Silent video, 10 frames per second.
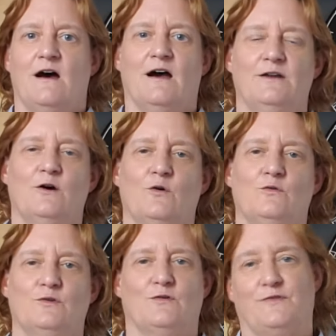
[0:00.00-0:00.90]
I
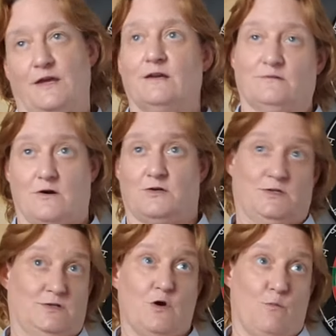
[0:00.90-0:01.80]
know you're thinking darts
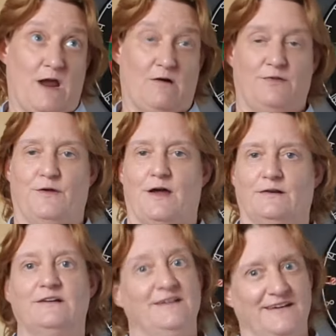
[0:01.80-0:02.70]
is no
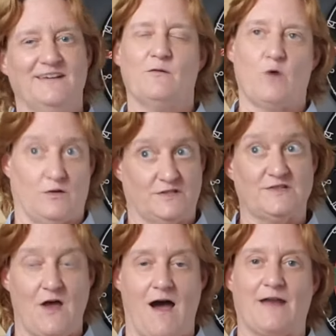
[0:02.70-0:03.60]
marathon. Well,
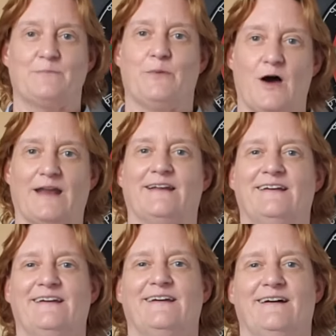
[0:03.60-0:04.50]
it's not, but
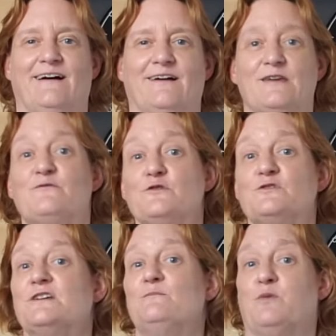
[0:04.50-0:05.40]
if you
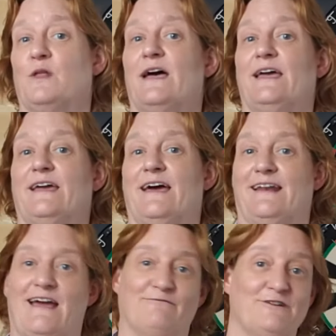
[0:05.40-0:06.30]
did play
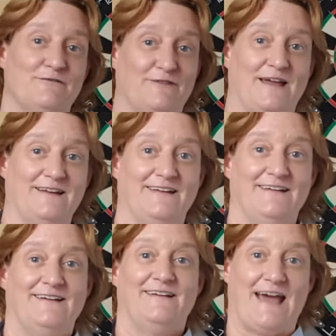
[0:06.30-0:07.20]
at every event,
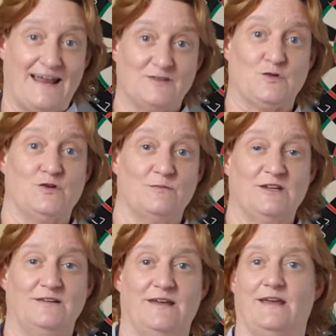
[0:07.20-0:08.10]
at a
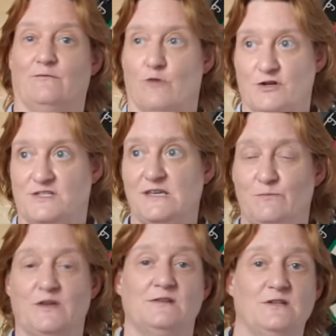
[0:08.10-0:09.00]
tournament, and run
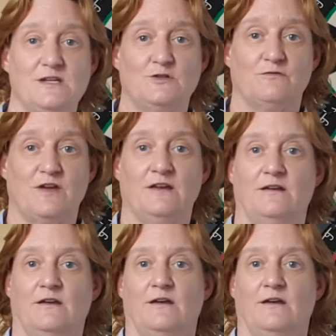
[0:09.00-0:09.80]
deep into each event,